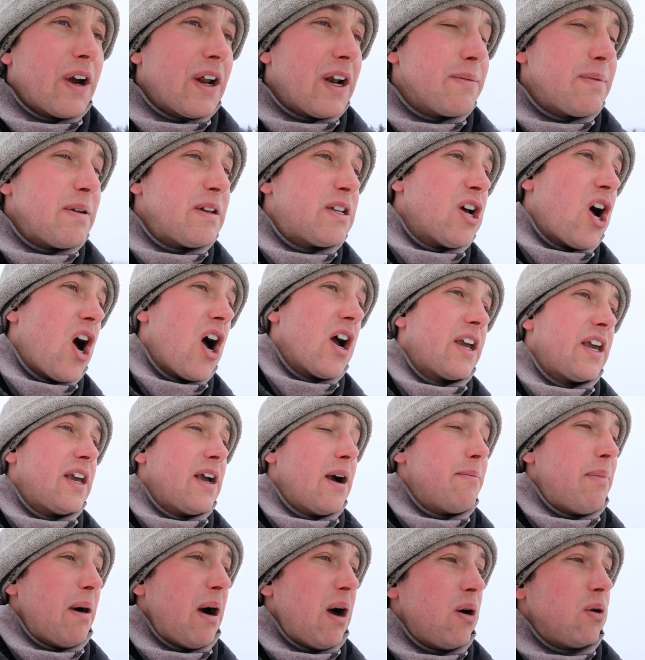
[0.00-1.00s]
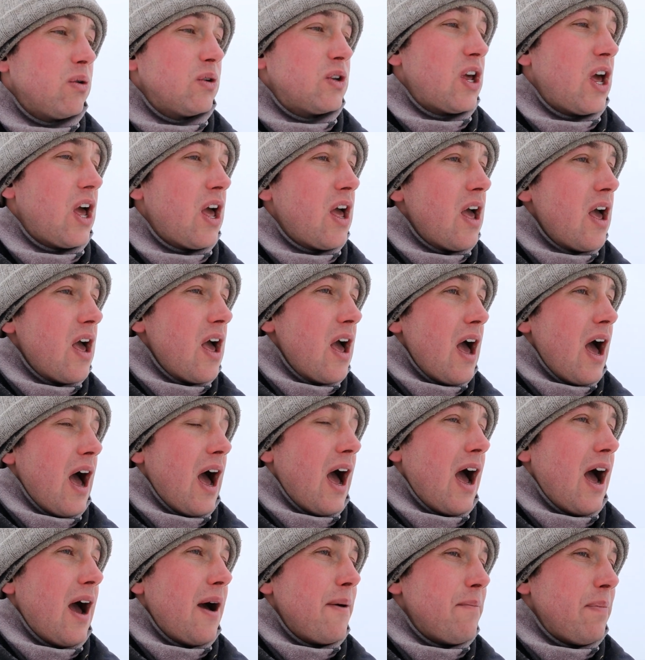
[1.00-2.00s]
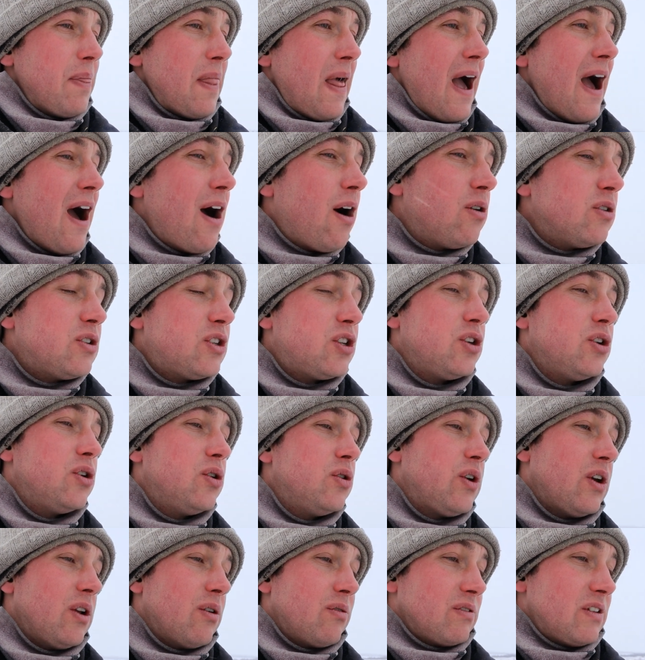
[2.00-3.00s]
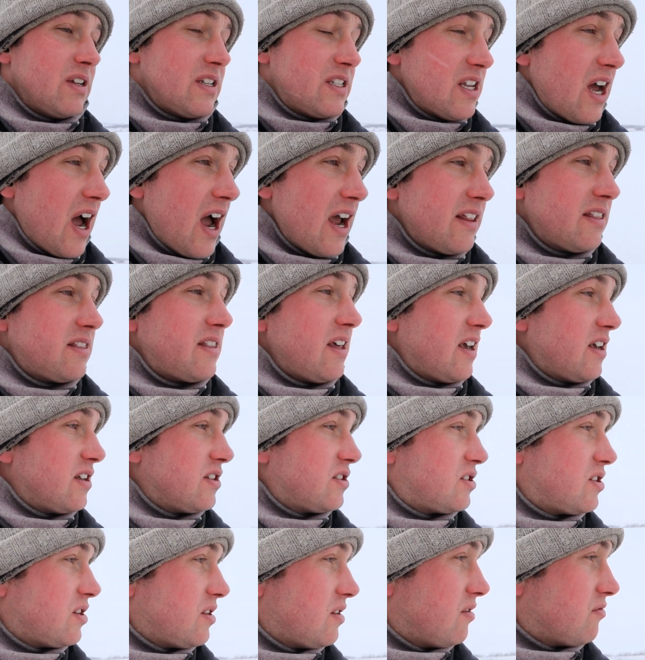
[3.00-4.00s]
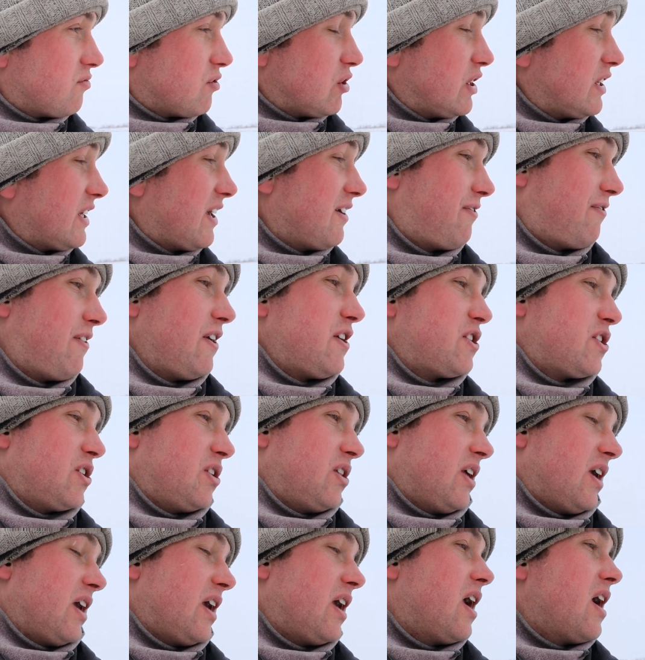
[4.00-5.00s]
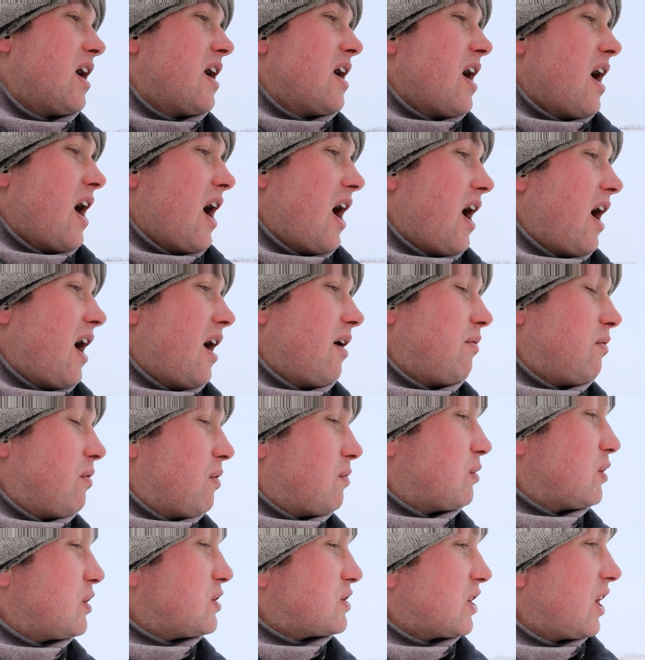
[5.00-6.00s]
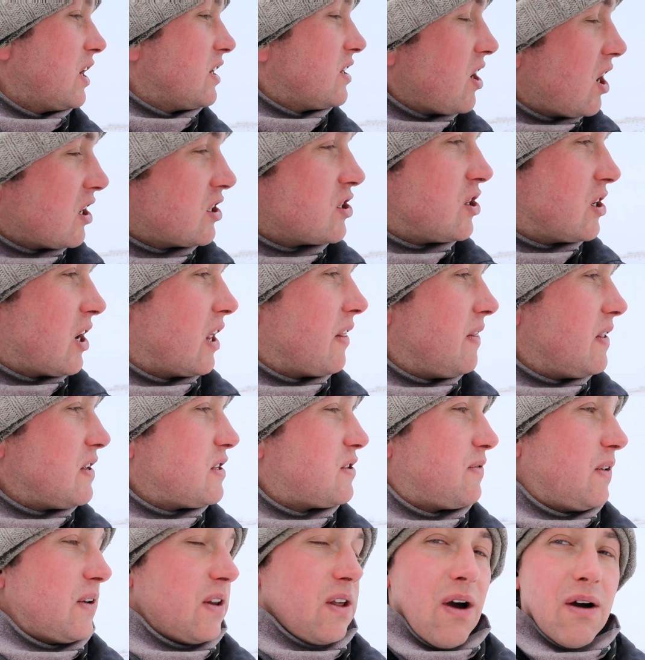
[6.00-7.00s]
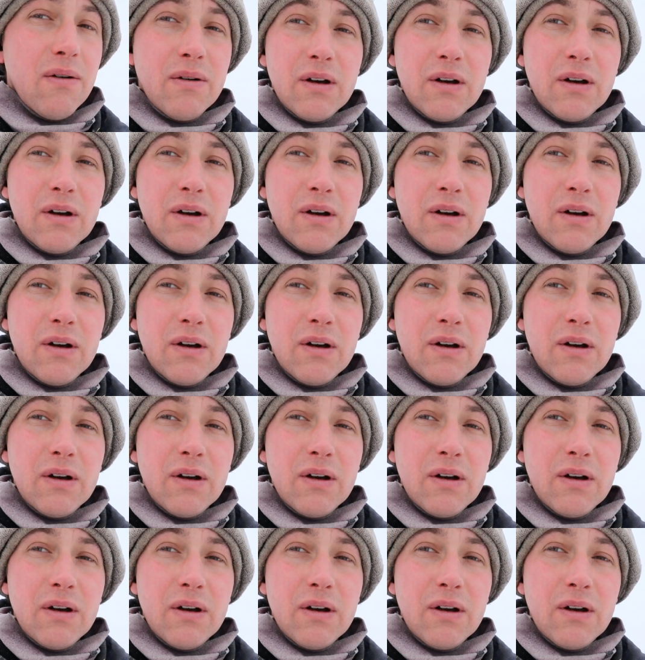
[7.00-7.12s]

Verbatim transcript: going to be talking about um, how to you know design things really efficiently uh, we're just going to touch on it in this video.